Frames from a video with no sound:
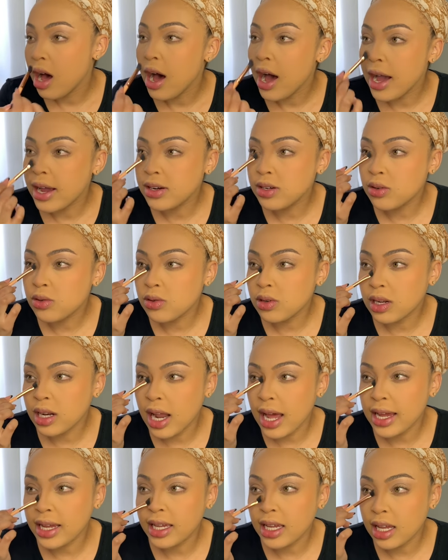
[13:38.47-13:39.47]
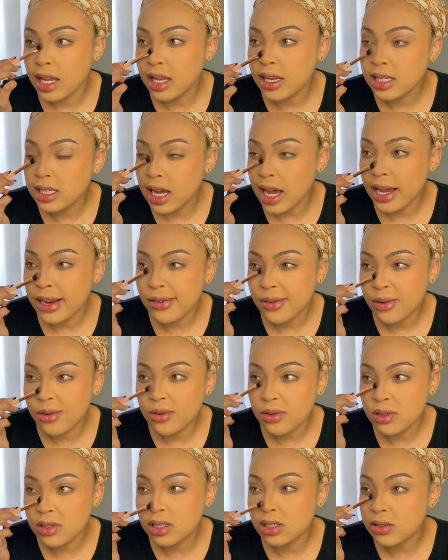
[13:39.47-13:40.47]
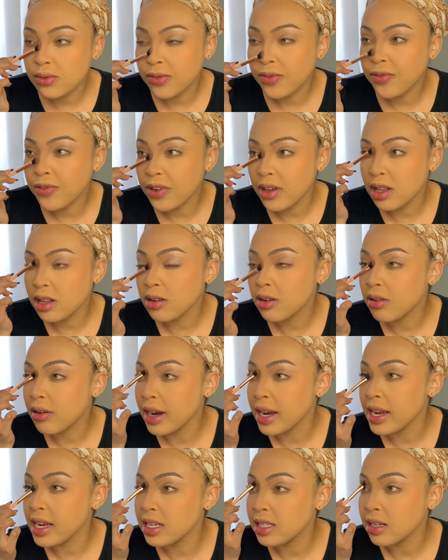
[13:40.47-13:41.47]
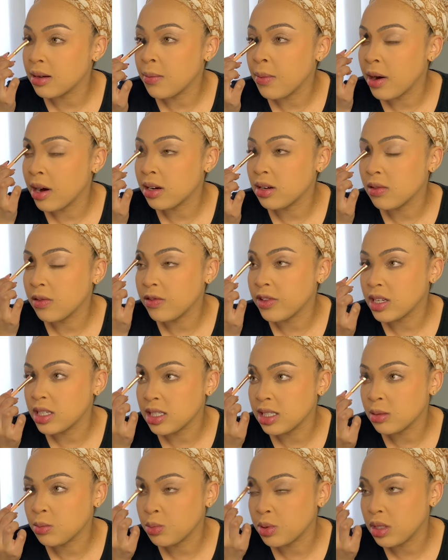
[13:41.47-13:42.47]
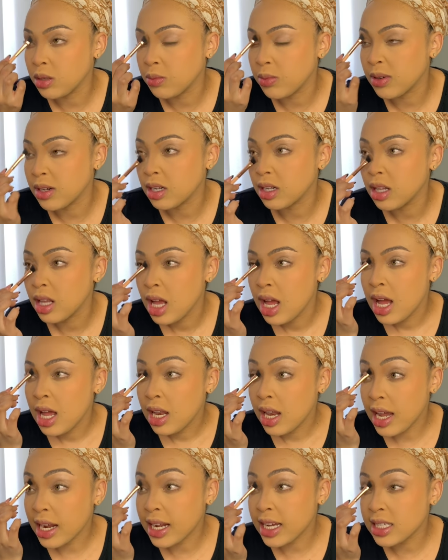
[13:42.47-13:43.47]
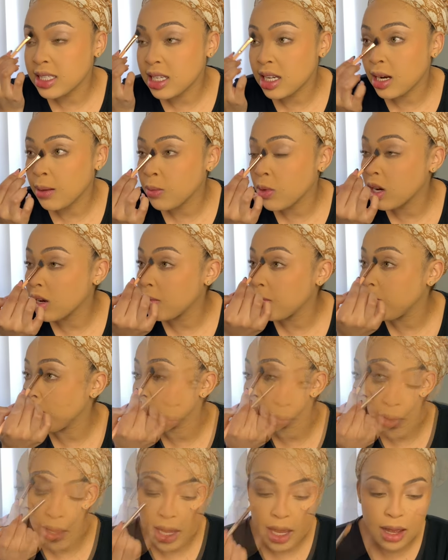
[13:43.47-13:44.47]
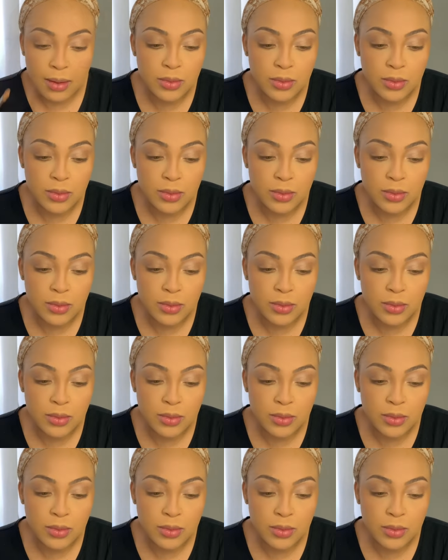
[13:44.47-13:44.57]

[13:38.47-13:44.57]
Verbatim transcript: i don't like it i don't feel great about offending people like i said i'm not a Monday.